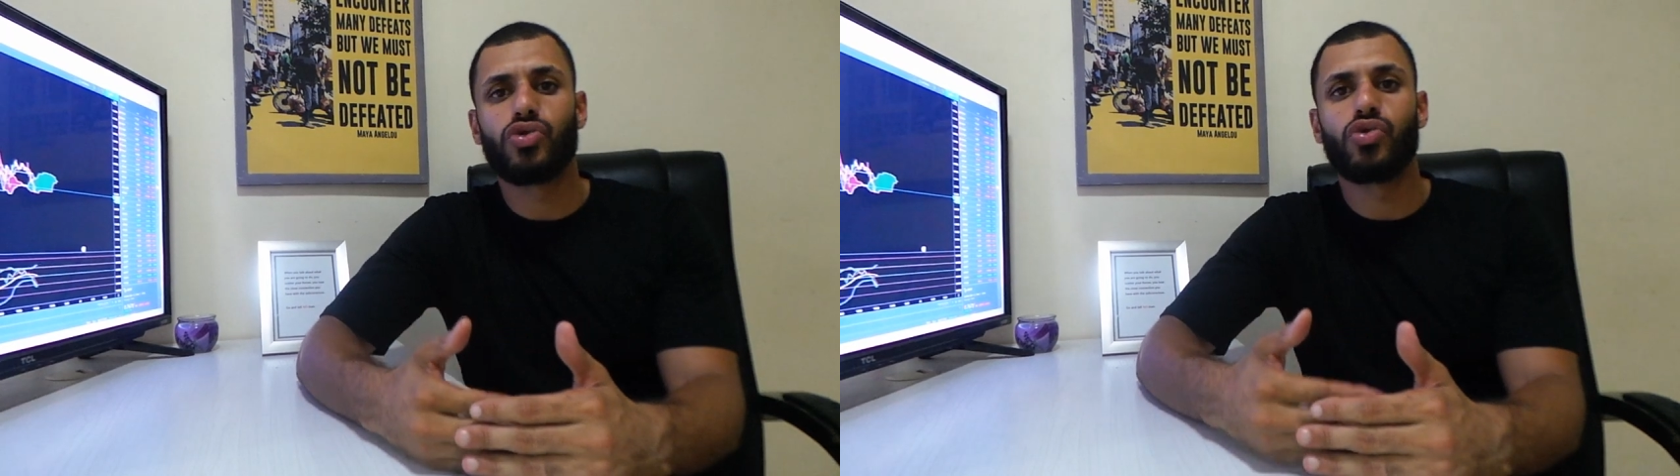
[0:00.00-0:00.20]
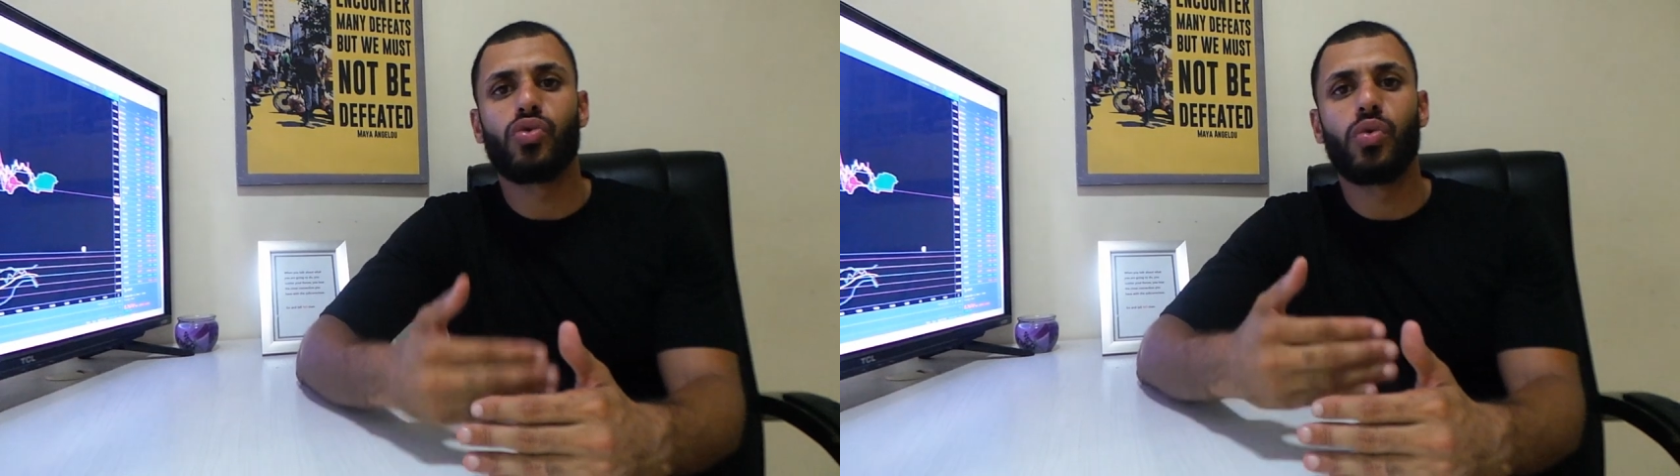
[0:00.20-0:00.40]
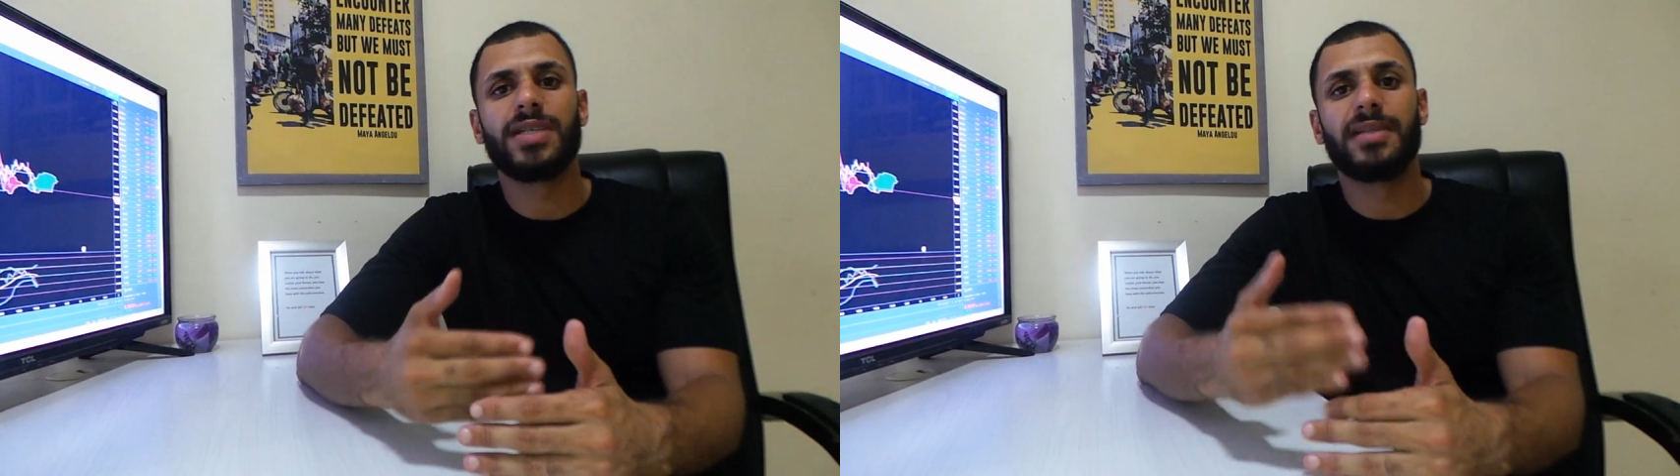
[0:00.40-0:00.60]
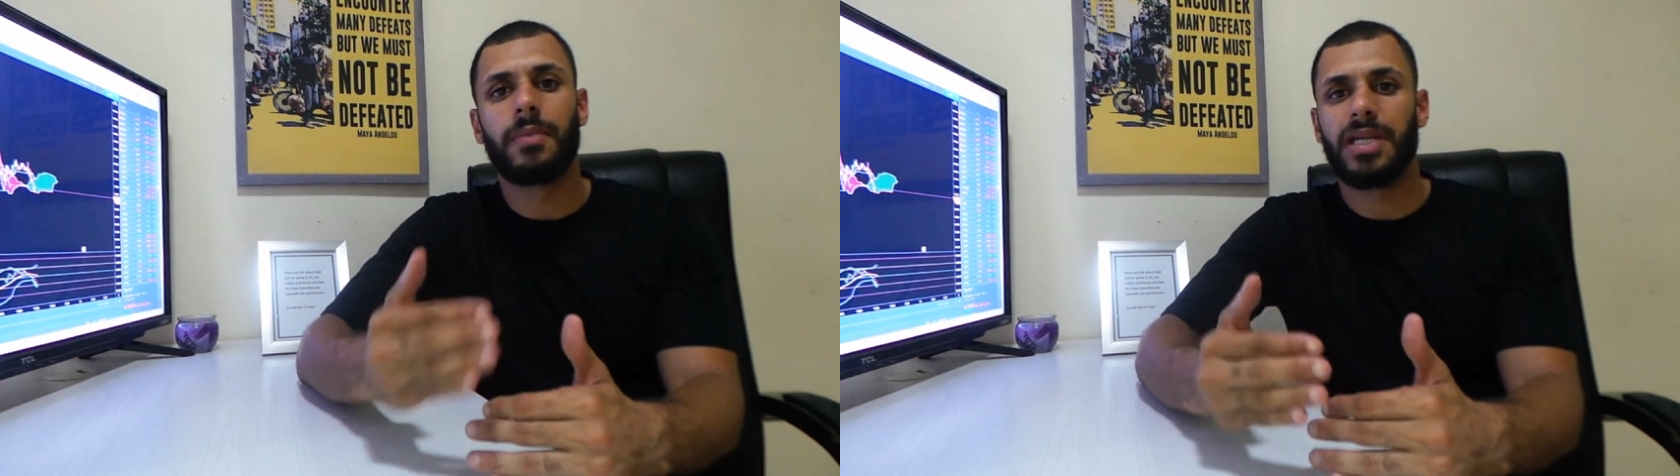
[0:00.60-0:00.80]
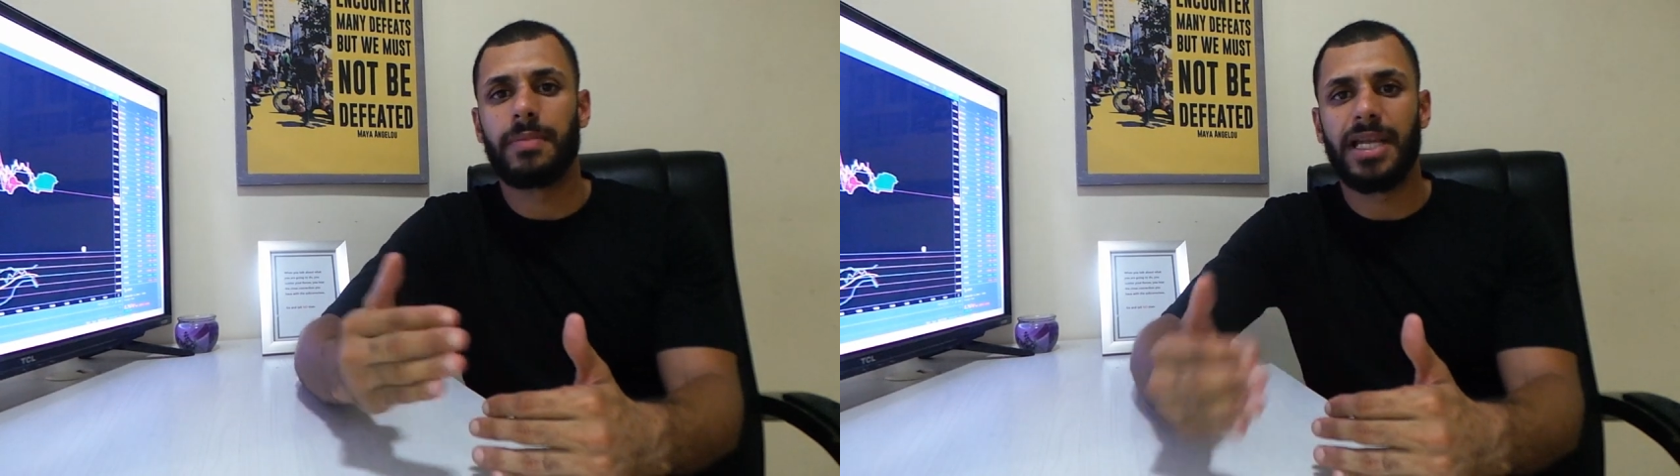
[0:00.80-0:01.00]
School was the
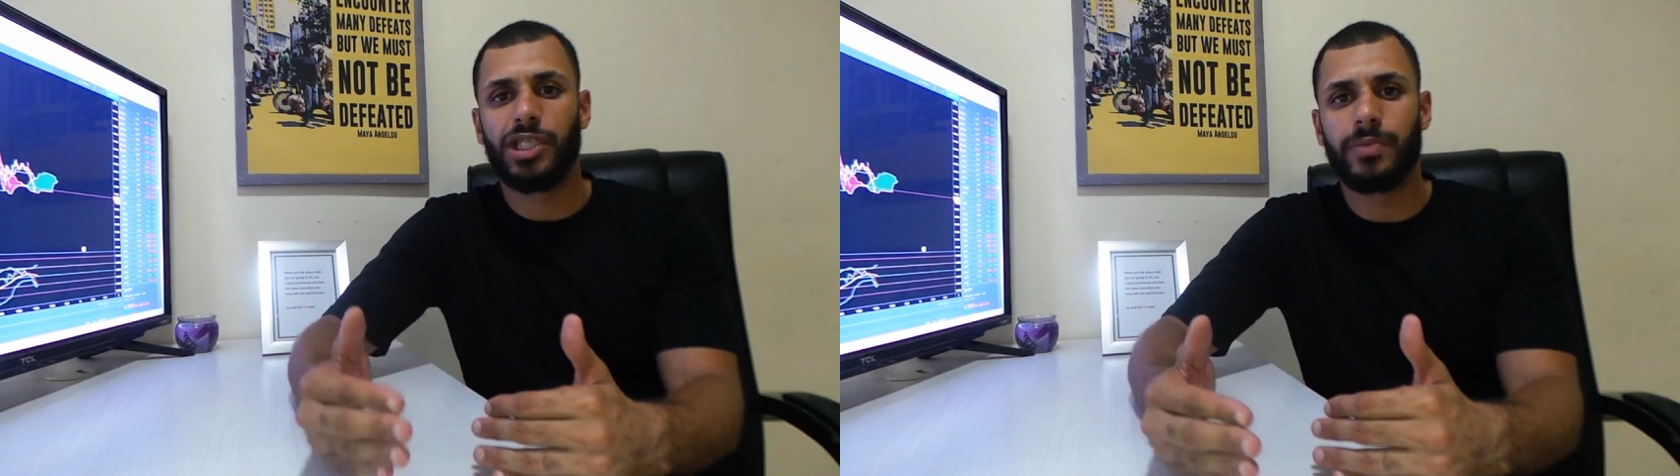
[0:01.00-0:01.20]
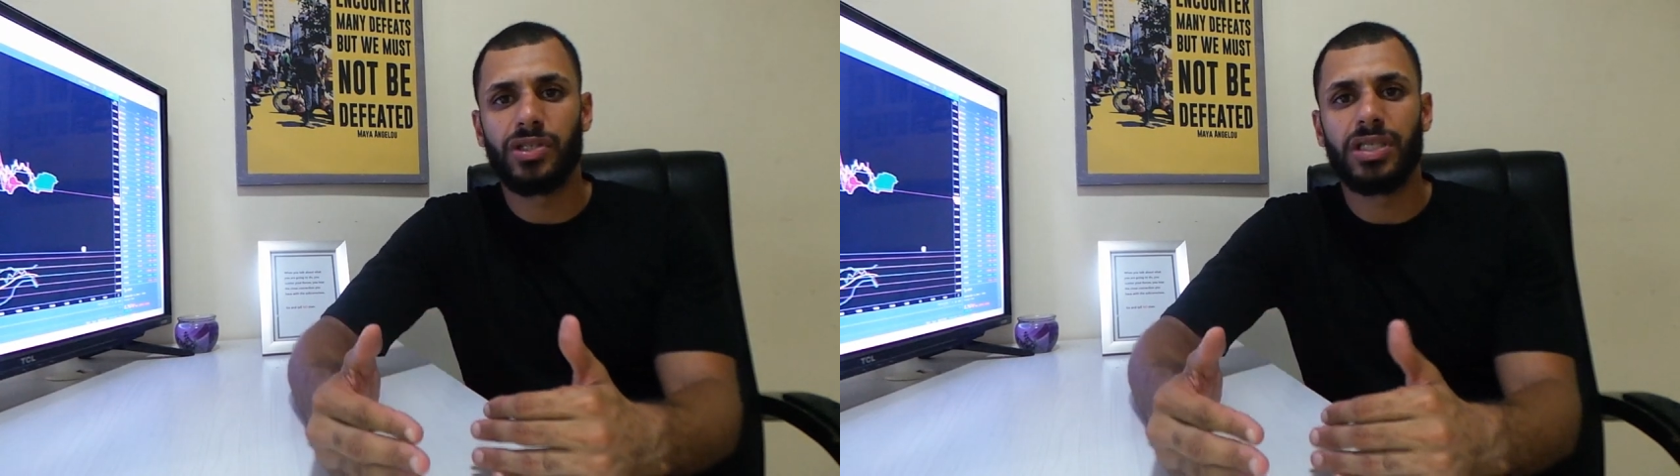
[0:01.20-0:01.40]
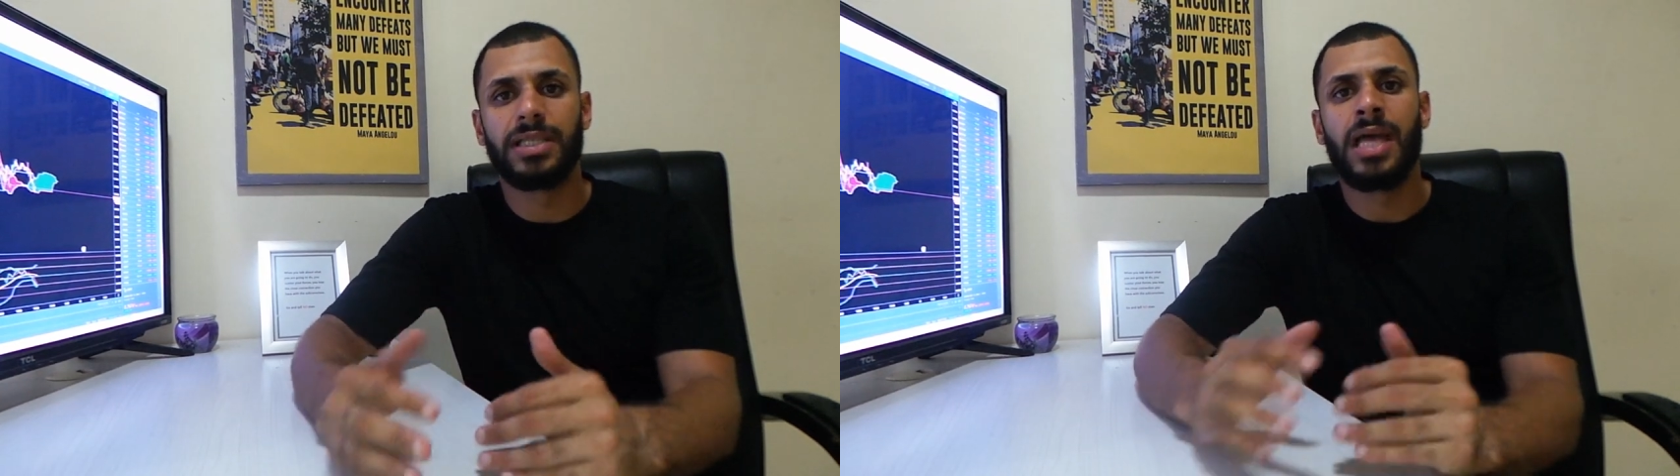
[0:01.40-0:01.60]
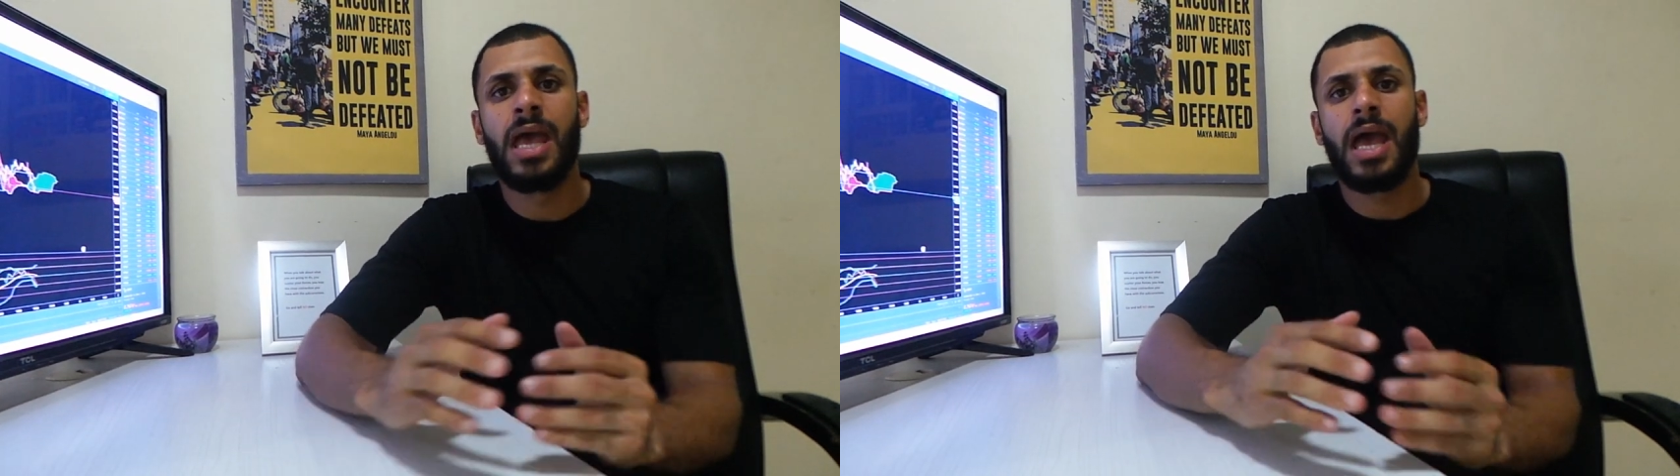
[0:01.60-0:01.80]
money management sheet,